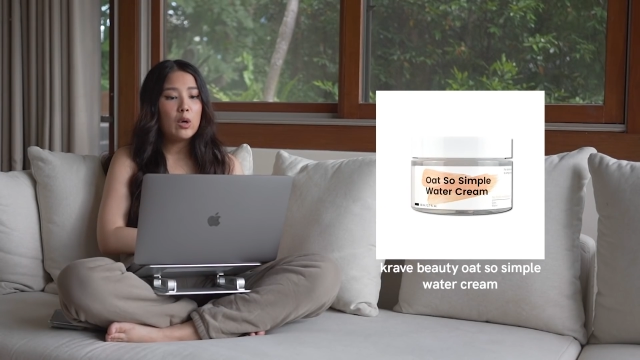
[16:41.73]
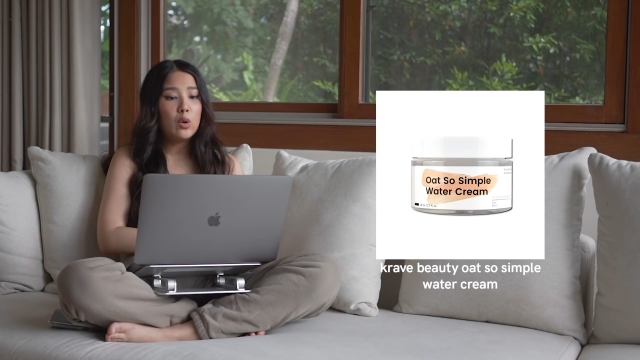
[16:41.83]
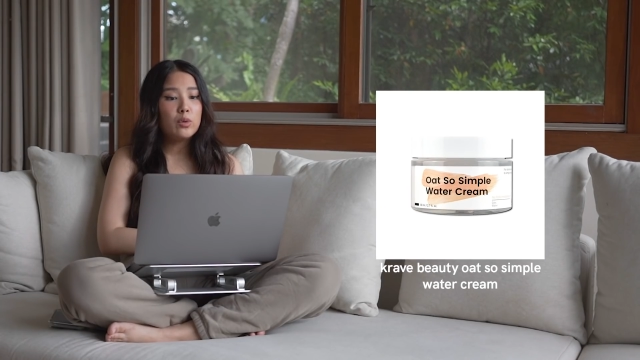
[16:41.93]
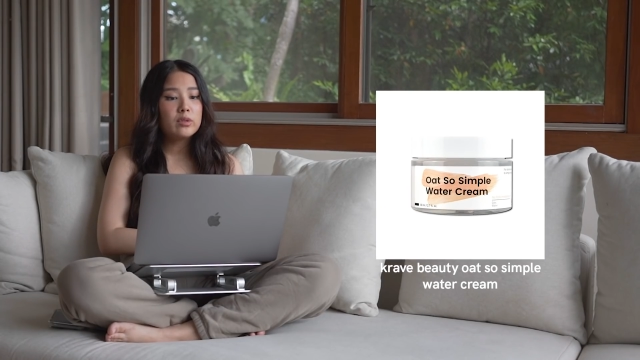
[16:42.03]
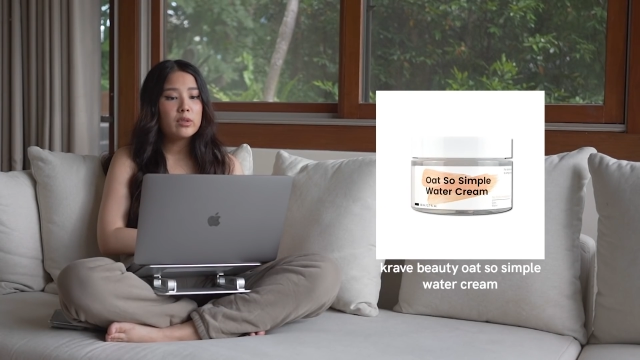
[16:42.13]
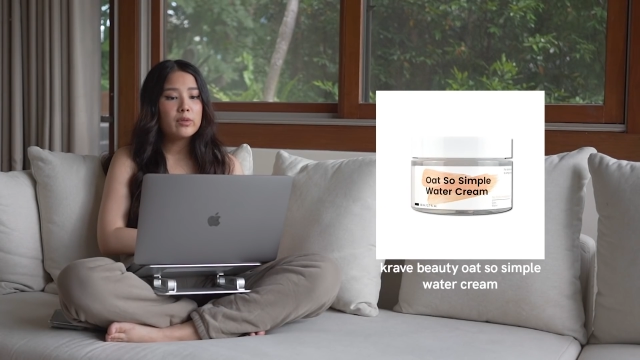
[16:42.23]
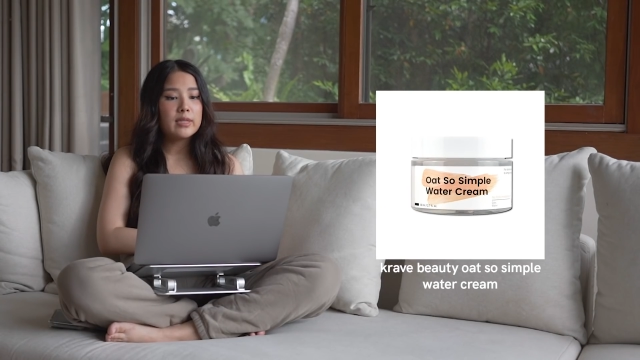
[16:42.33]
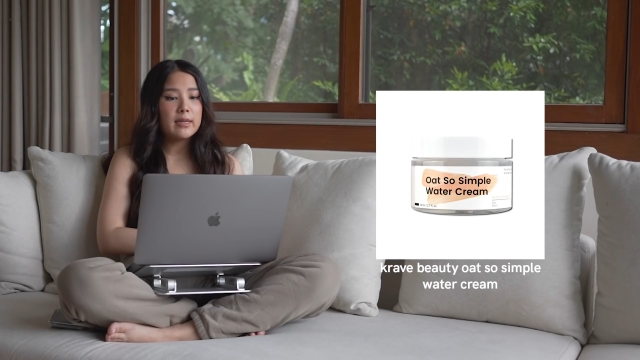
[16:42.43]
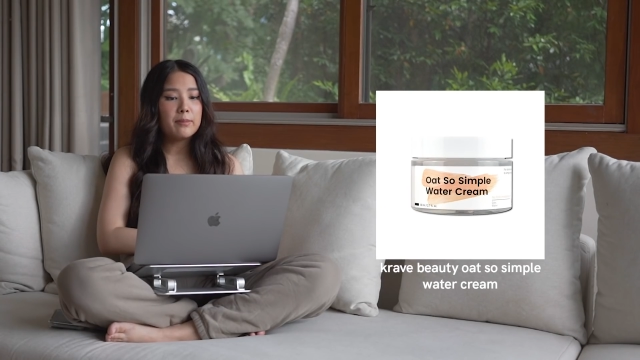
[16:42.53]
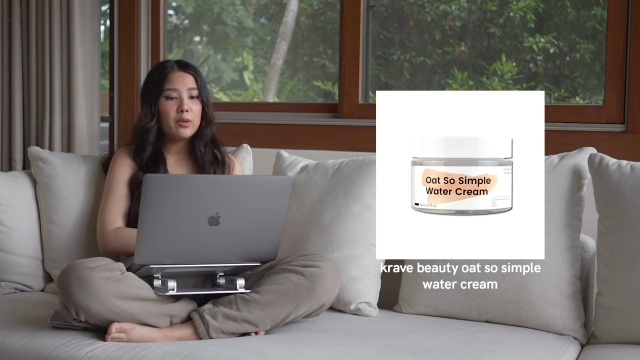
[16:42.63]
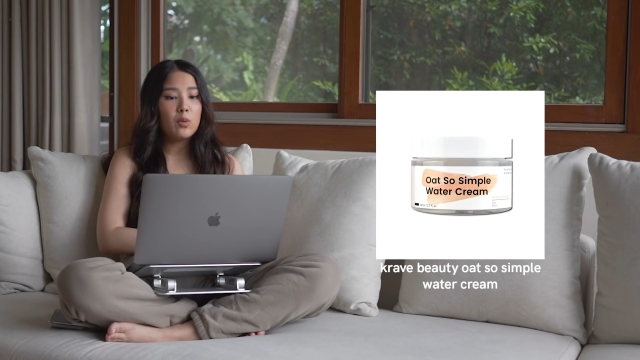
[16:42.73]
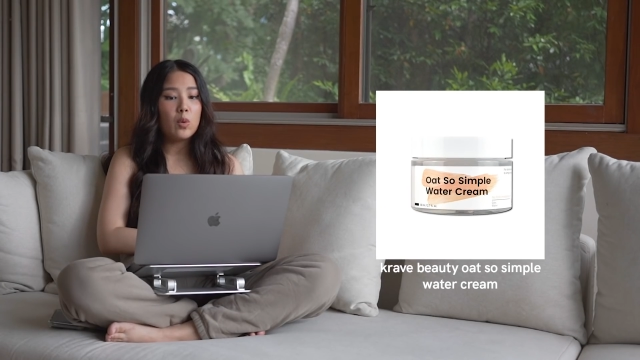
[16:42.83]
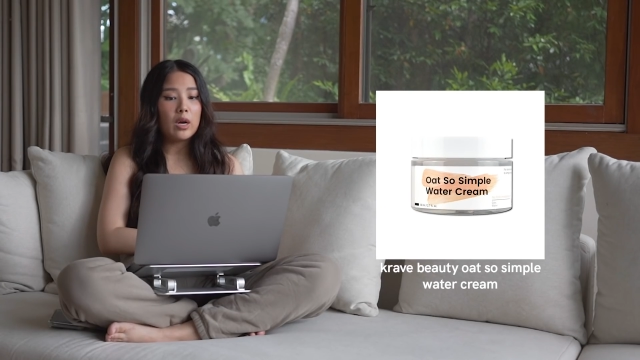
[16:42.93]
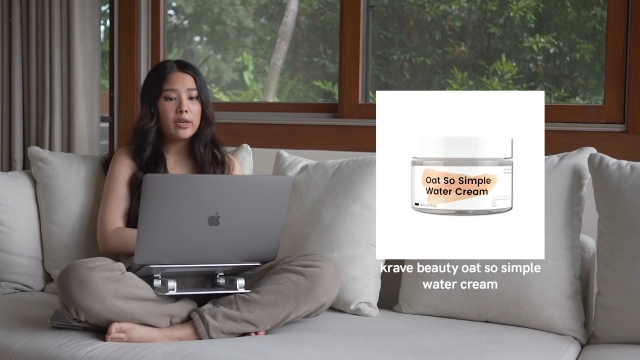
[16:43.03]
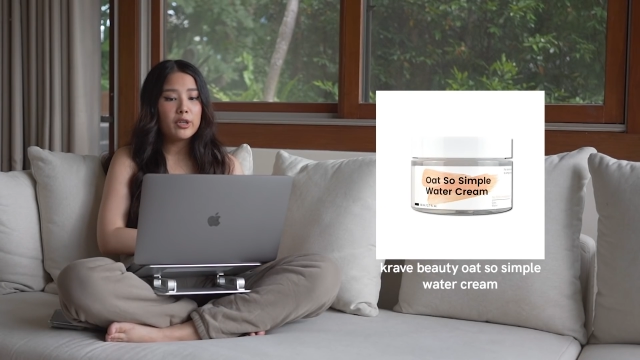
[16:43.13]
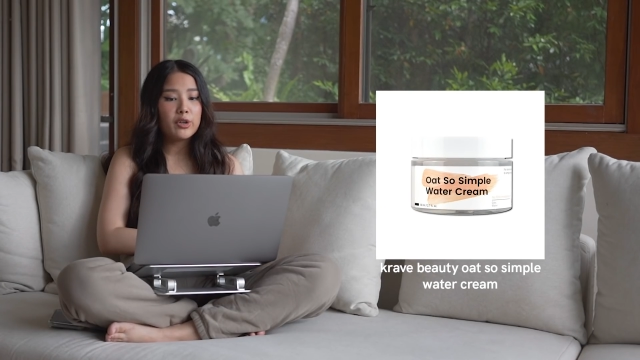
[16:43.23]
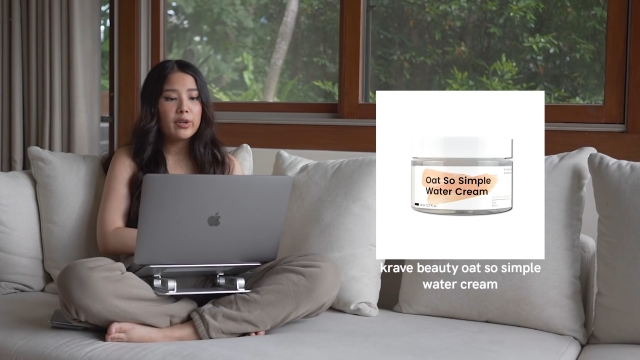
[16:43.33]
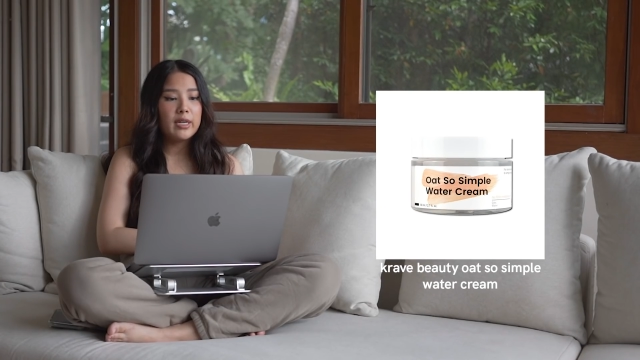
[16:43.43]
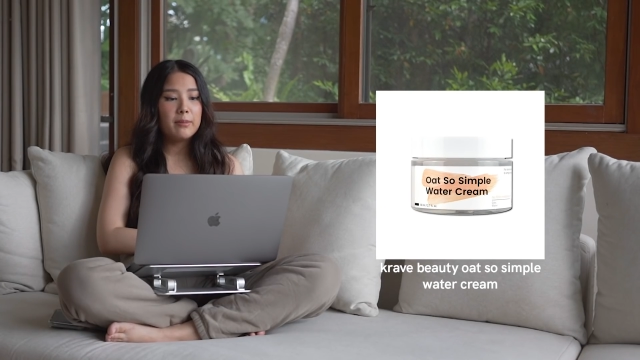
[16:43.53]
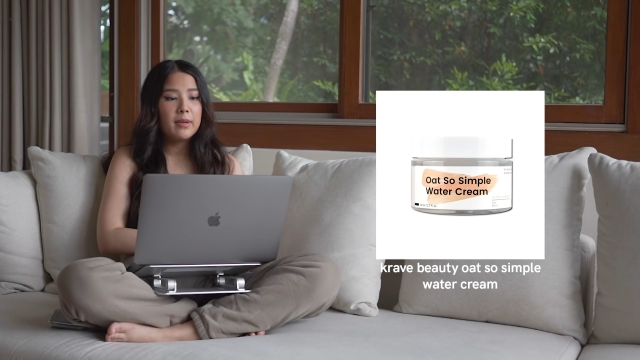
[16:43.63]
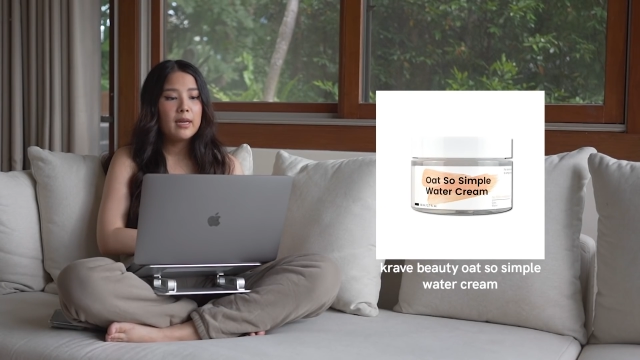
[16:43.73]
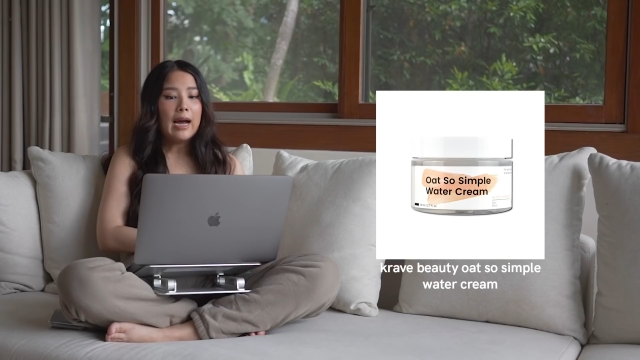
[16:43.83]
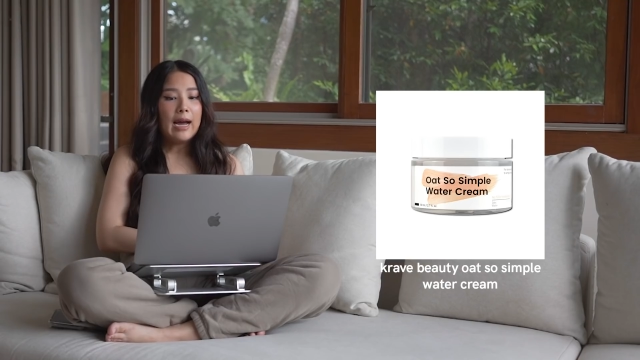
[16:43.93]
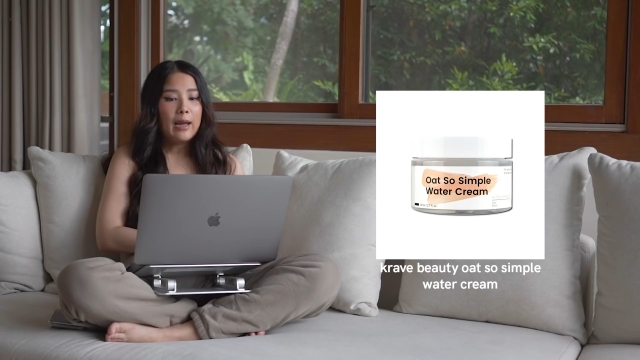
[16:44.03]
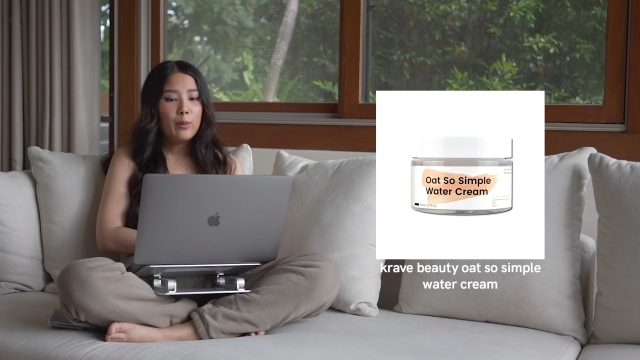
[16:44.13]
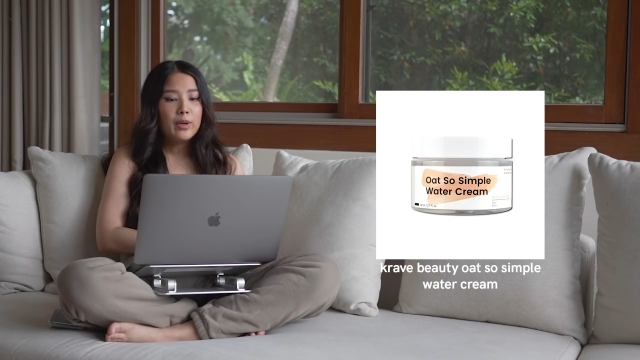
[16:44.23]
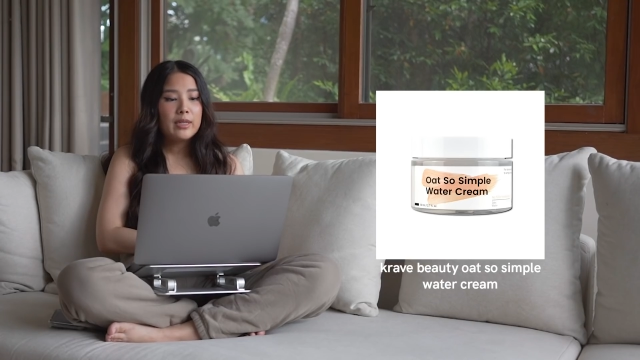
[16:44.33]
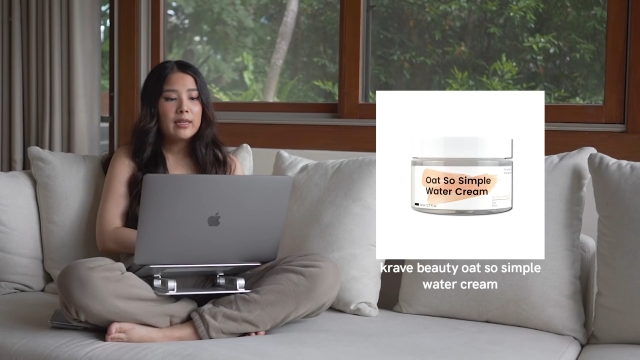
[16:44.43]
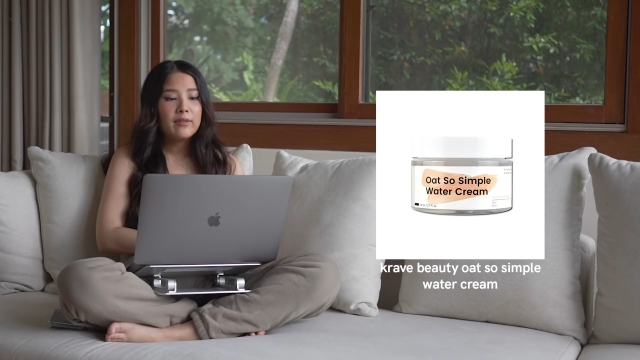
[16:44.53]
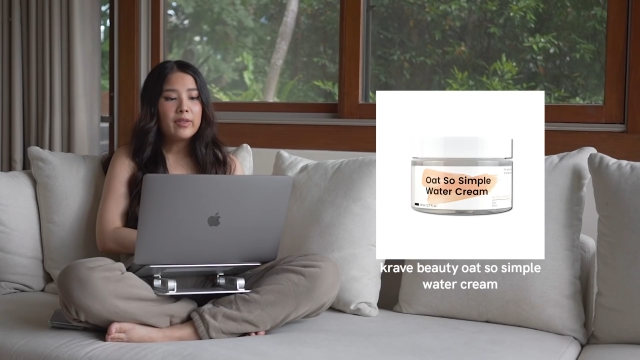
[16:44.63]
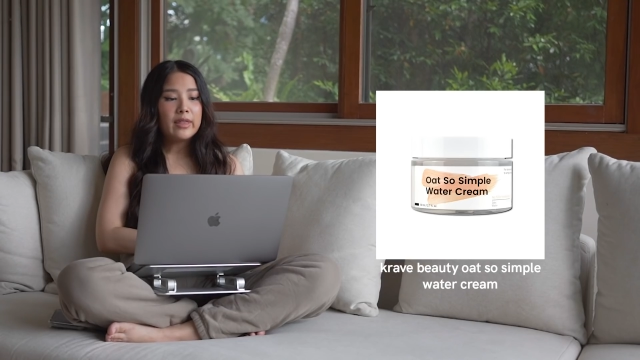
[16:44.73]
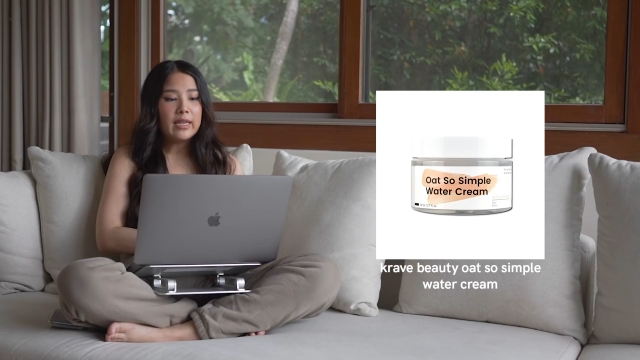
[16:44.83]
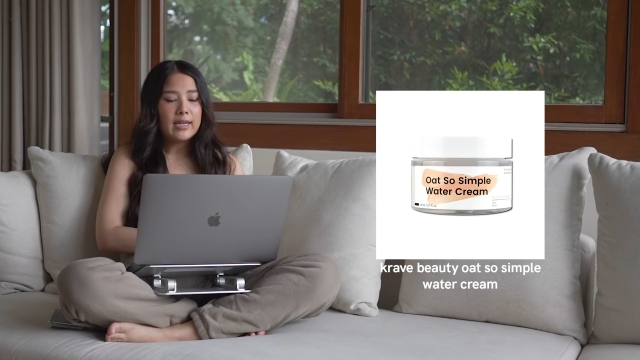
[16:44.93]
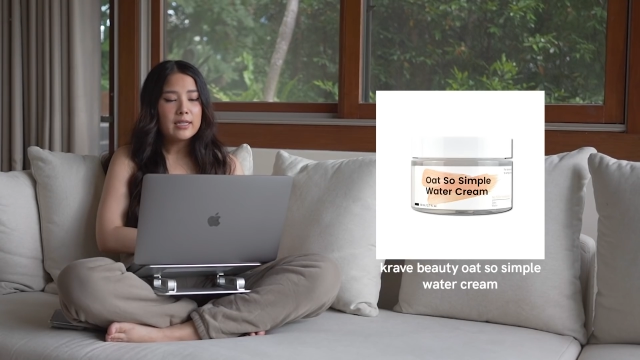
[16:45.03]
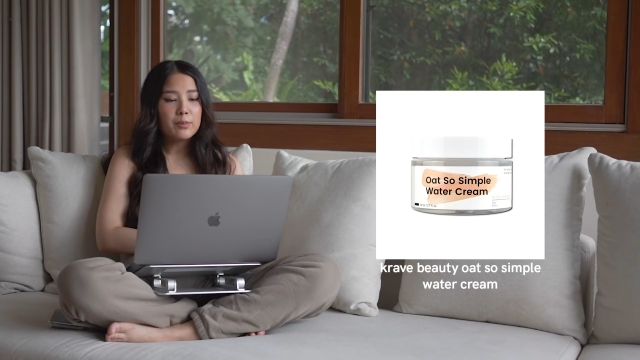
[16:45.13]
Oat So Simple Water Cream. I would give this